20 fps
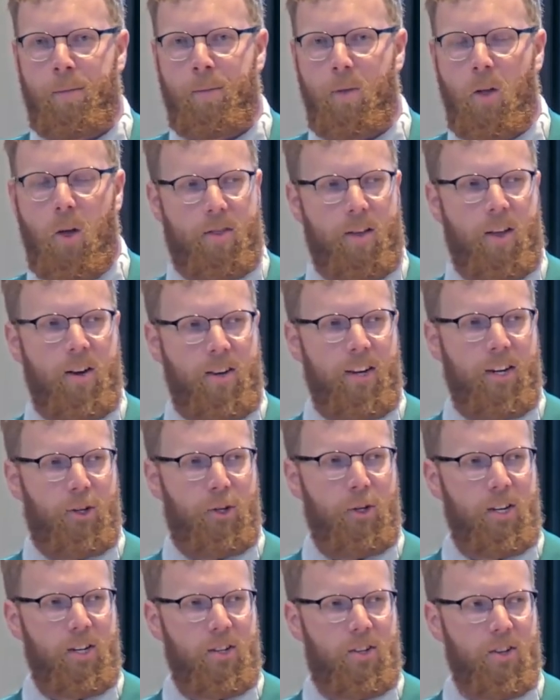The authentic
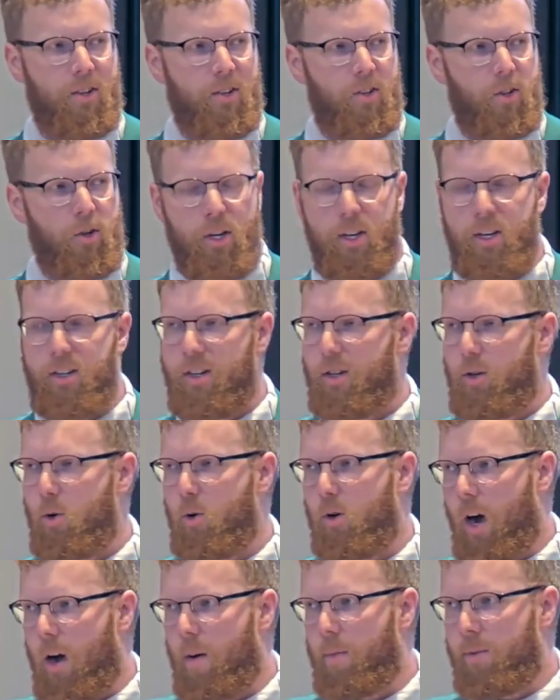Jesus, the Jesus who
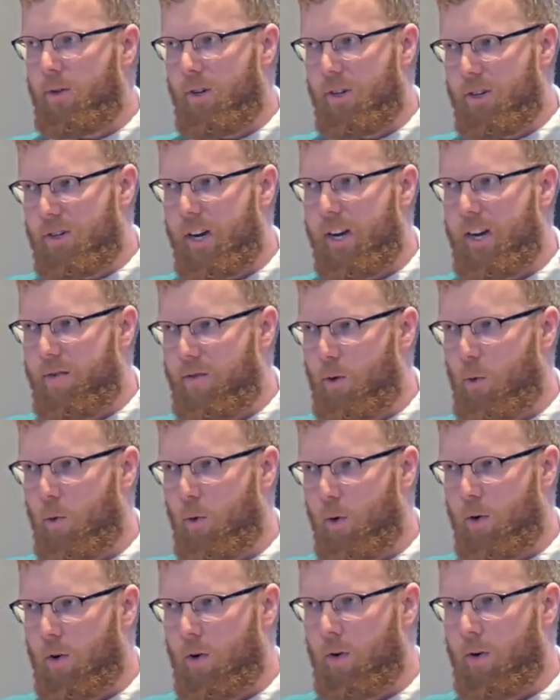comes to save the
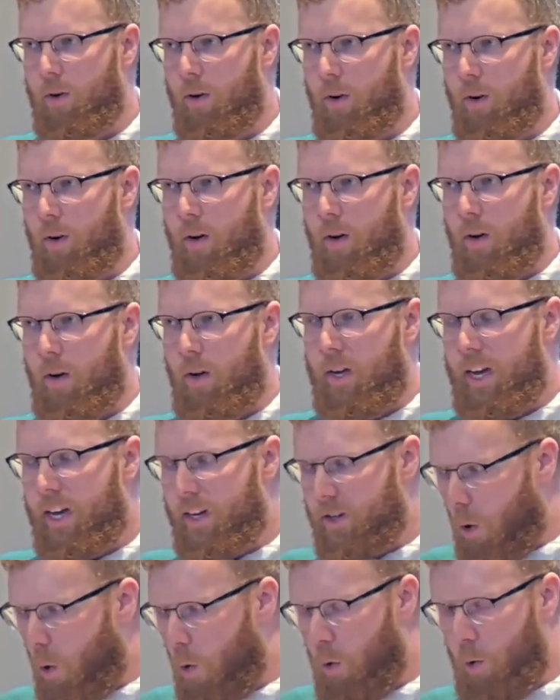world, he
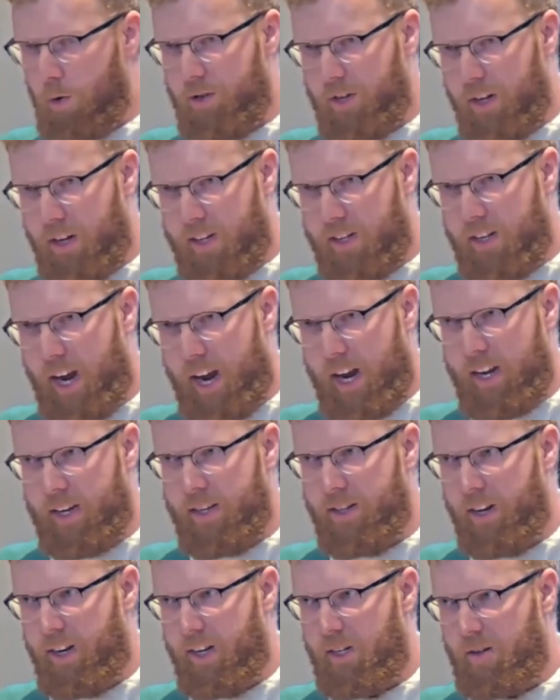has holes in his
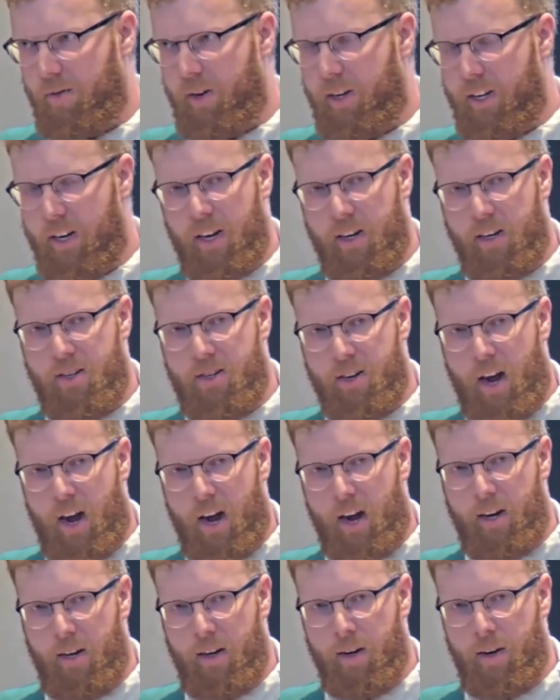hands and his feet and his
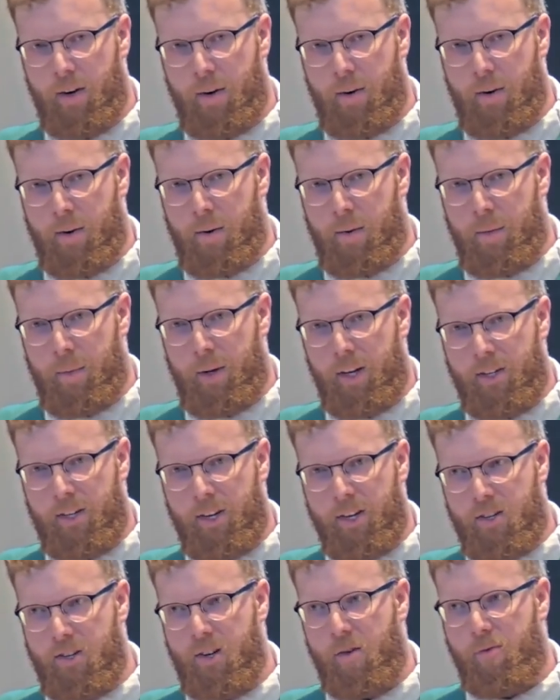side because he
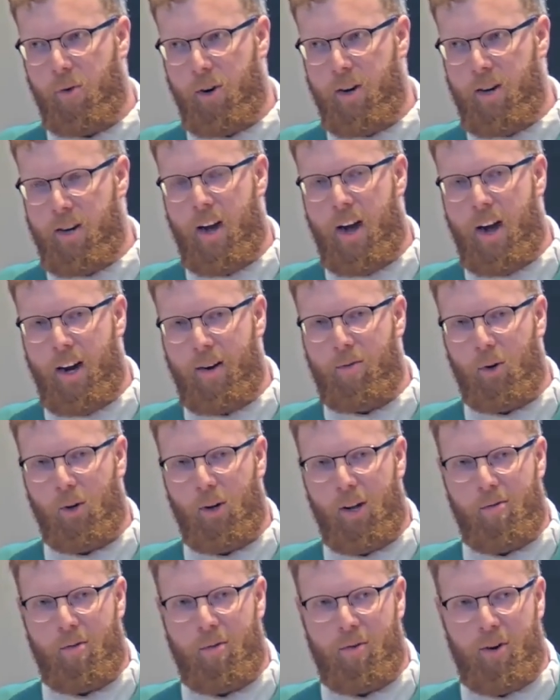has suffered and died for
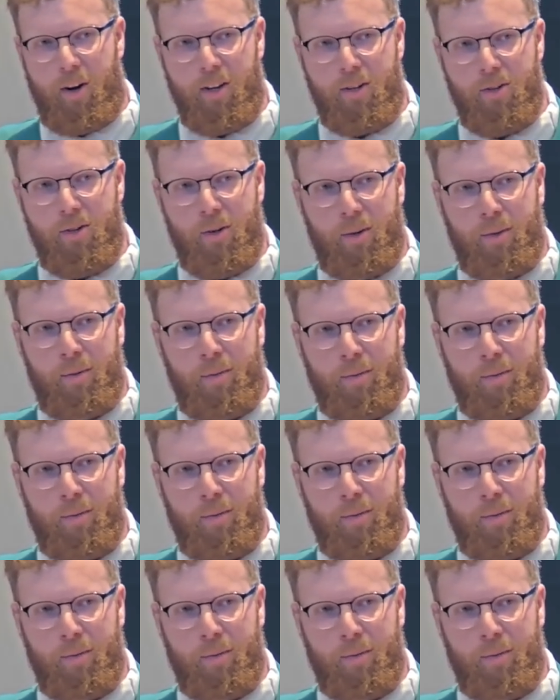love of us.